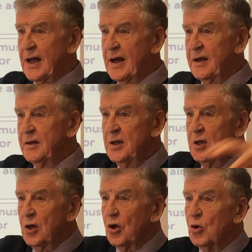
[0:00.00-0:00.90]
that.
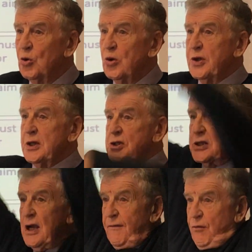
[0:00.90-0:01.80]
All of this
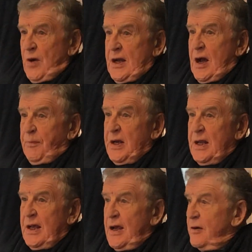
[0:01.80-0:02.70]
stuff went up in
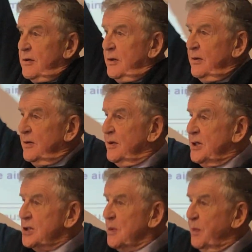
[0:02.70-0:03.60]
the air and
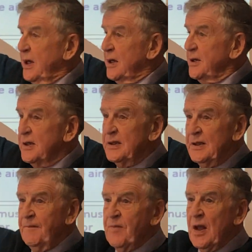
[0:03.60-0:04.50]
disappeared,
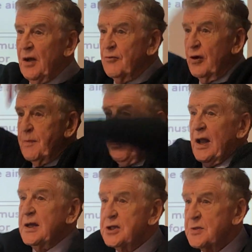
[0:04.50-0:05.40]
and
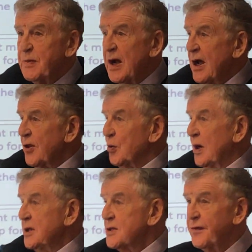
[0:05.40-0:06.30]
replaced by other
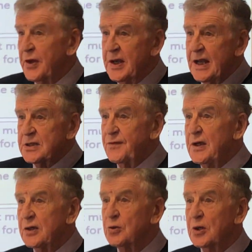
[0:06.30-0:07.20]
ones for the next
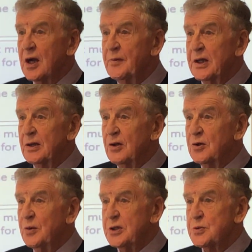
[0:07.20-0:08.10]
vehicle coming
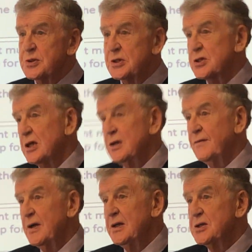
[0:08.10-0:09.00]
along, which was a
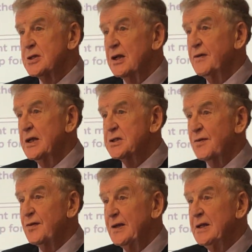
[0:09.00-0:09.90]
CUV instead of an
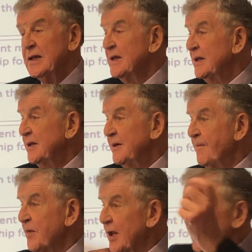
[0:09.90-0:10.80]
SUV.
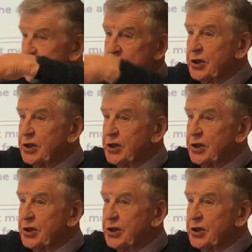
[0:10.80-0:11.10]
And then